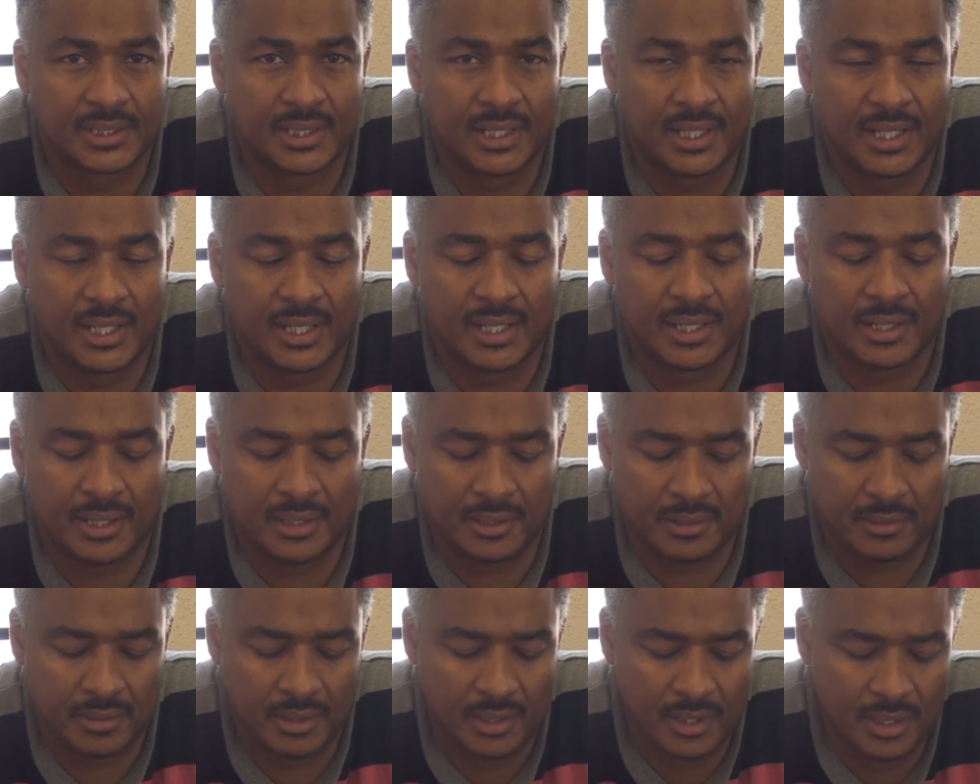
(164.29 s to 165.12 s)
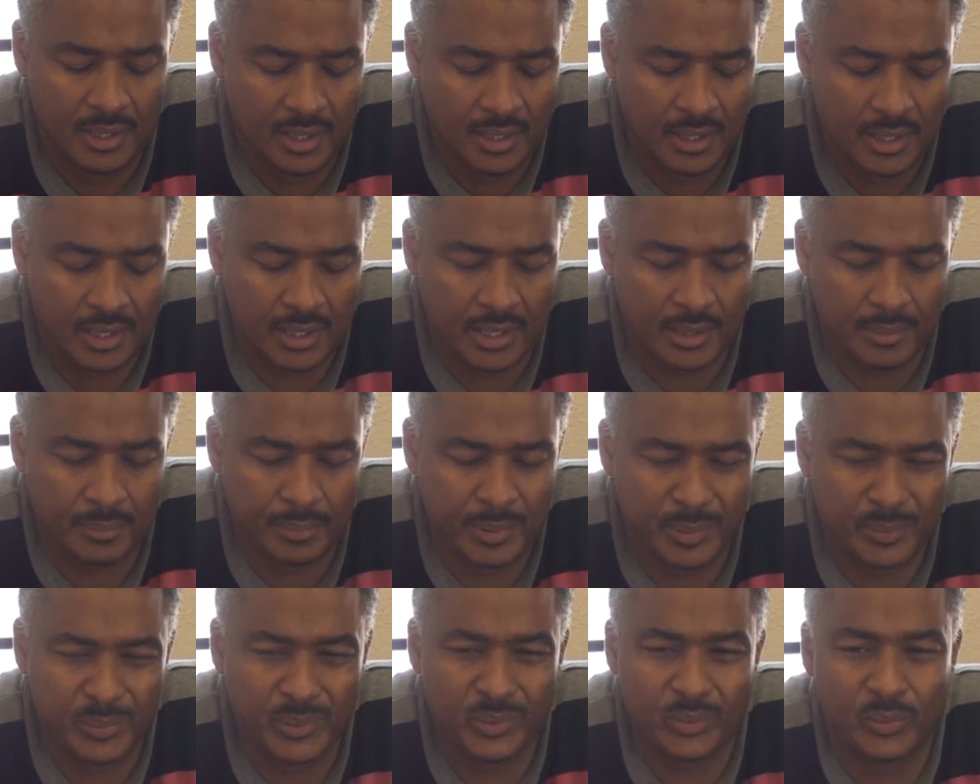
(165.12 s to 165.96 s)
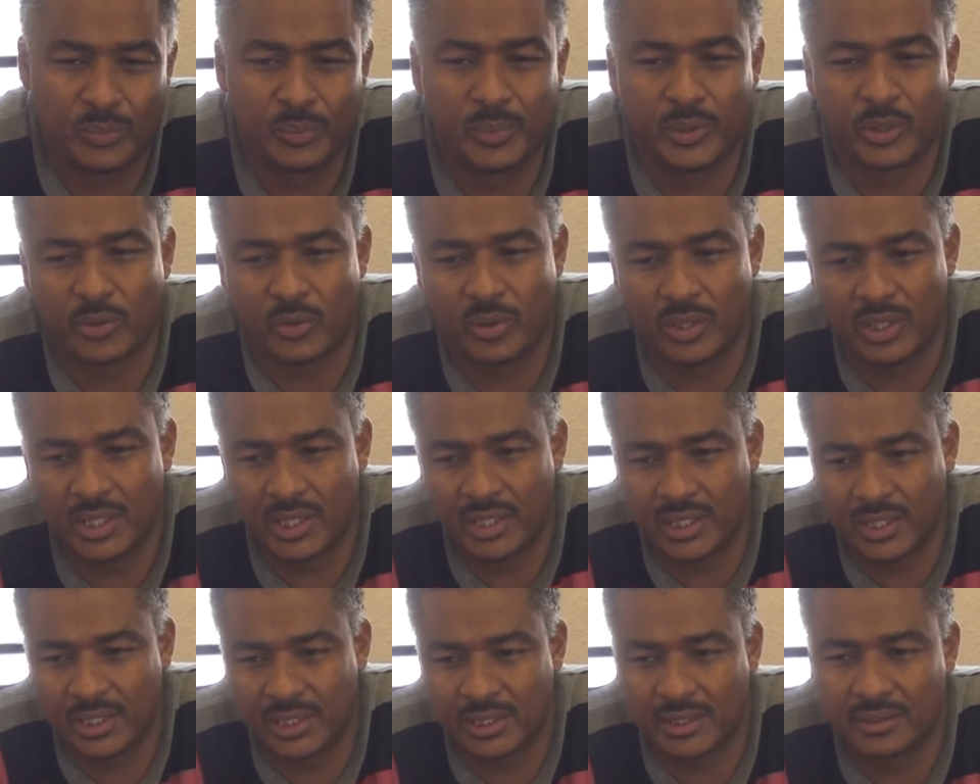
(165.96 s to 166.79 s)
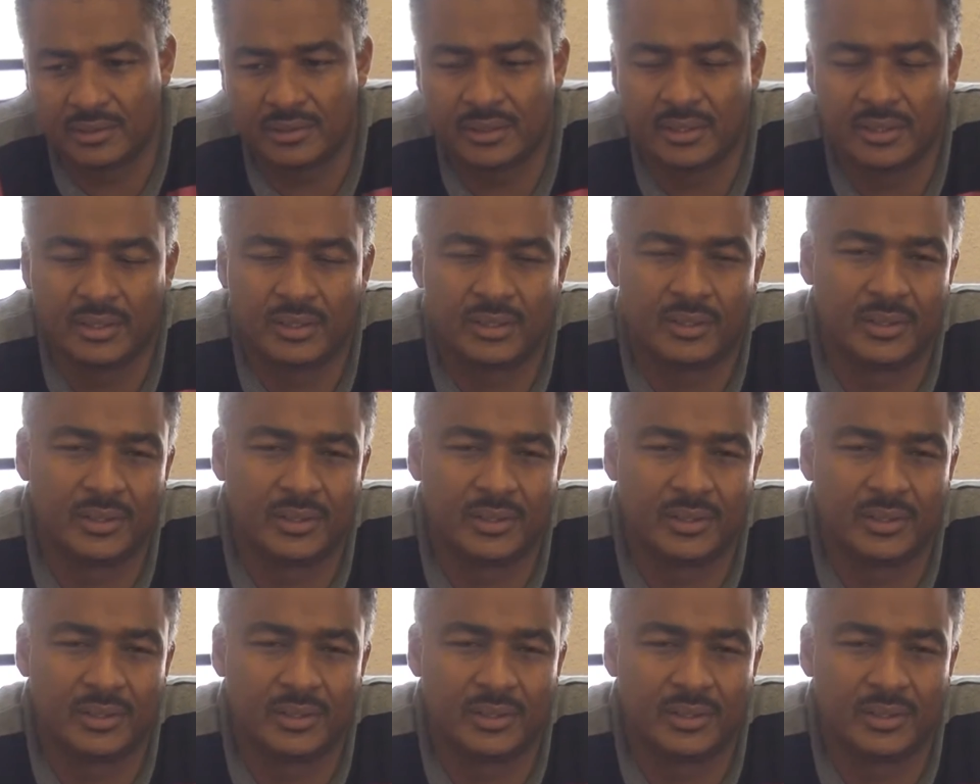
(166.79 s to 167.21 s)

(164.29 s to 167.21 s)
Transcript: Uh, uh, people will be rolling